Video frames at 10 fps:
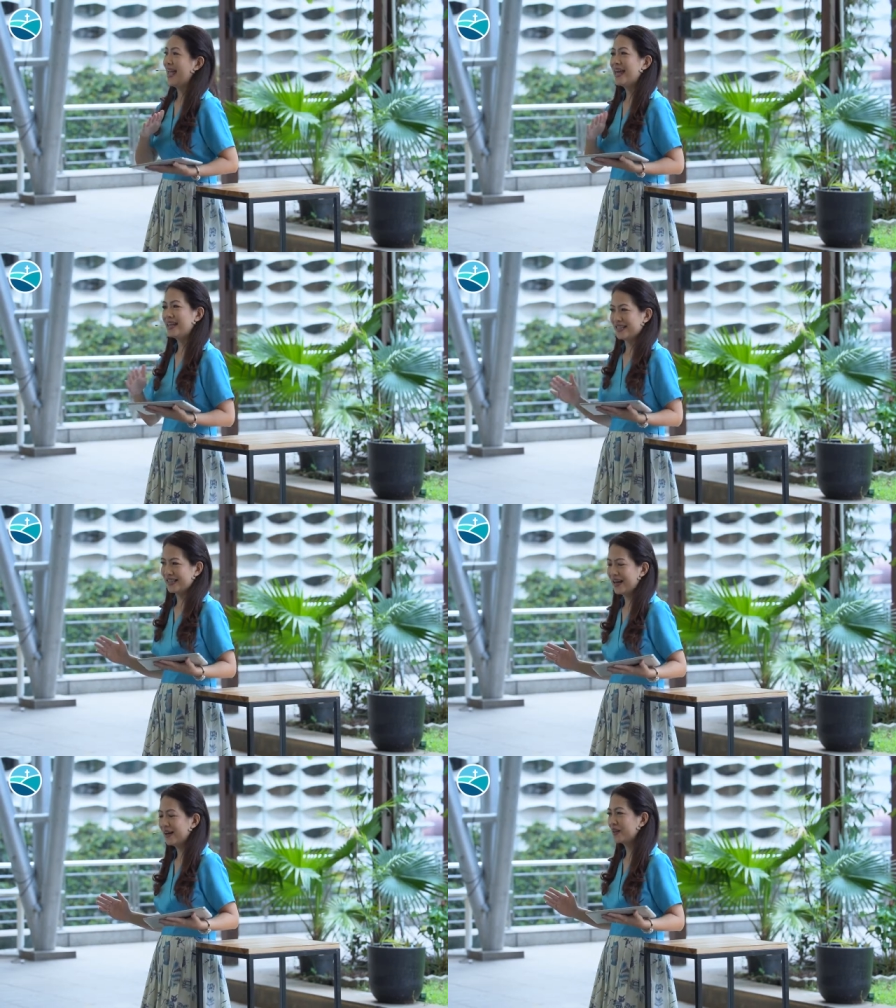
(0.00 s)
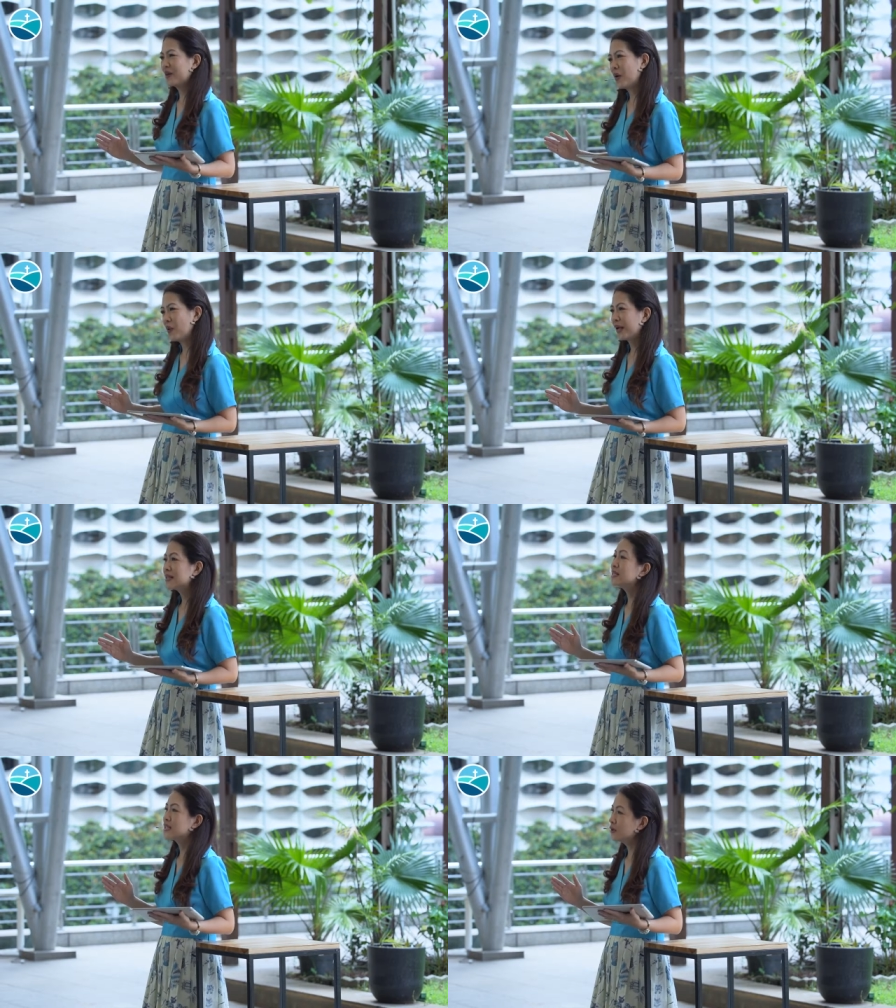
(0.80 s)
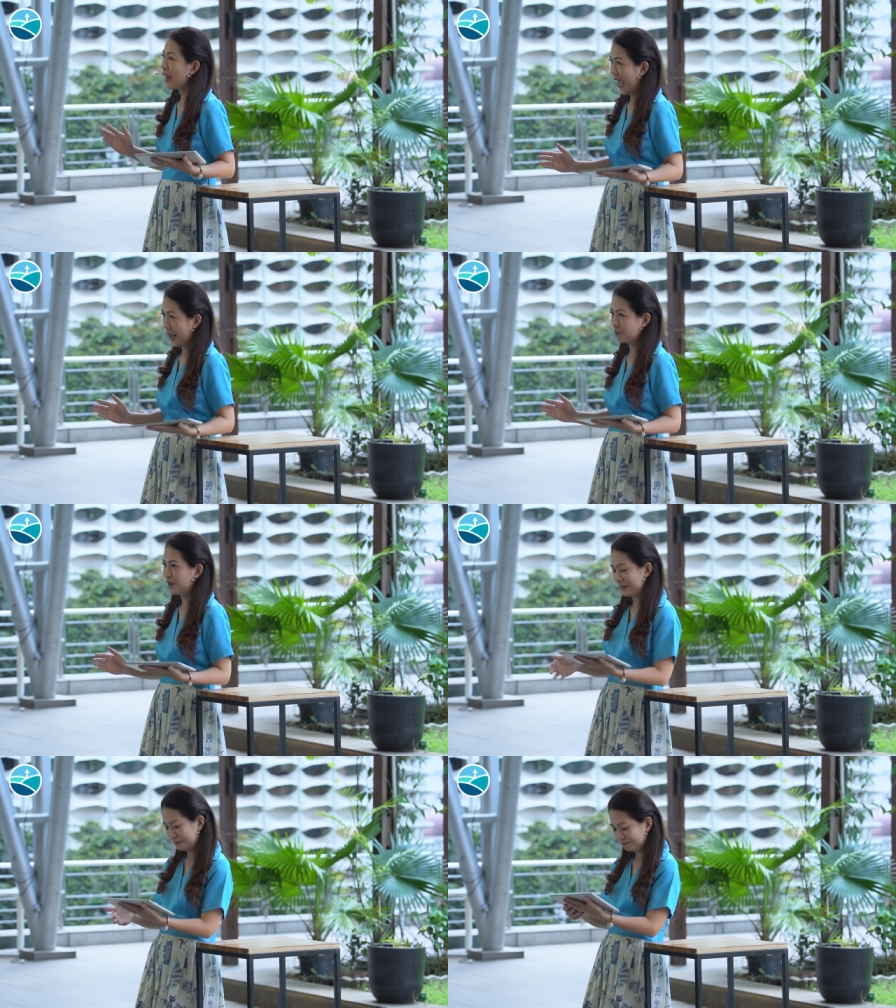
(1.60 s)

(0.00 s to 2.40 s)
It is not going to happen.